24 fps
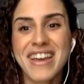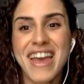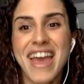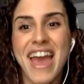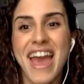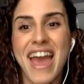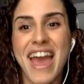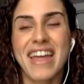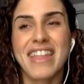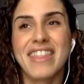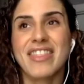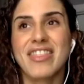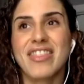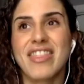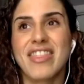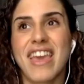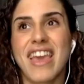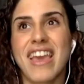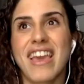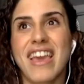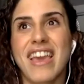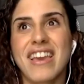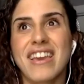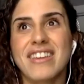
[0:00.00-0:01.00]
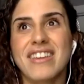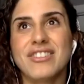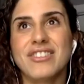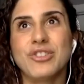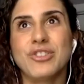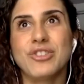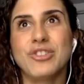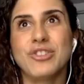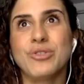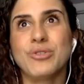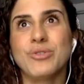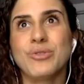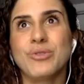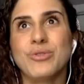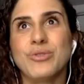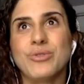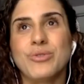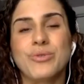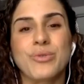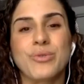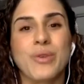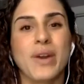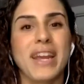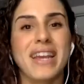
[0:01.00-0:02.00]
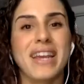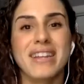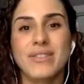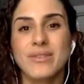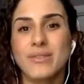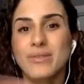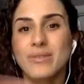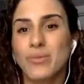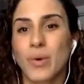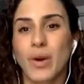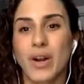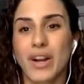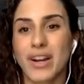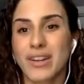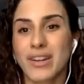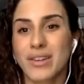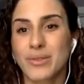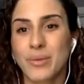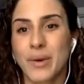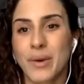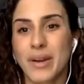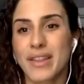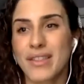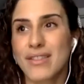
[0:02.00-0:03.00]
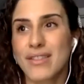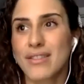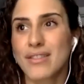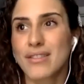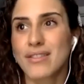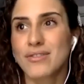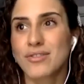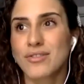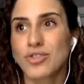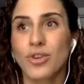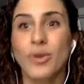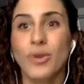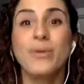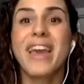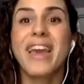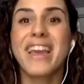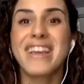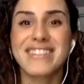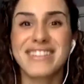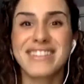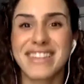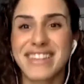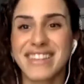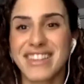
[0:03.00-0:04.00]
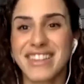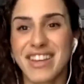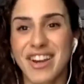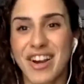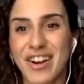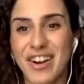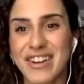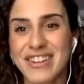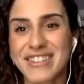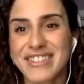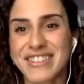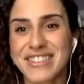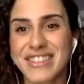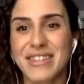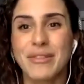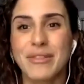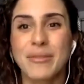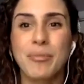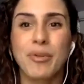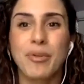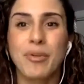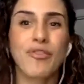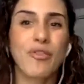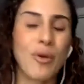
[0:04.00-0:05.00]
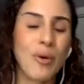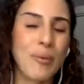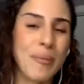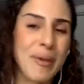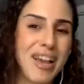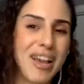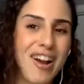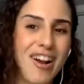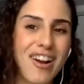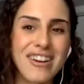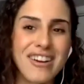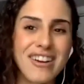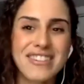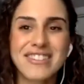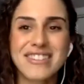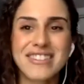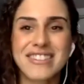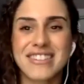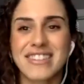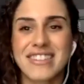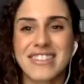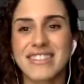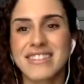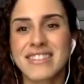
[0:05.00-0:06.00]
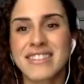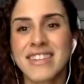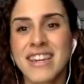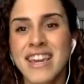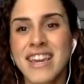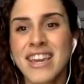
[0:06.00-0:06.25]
and they do great work with showcasing the arts and performing arts. And,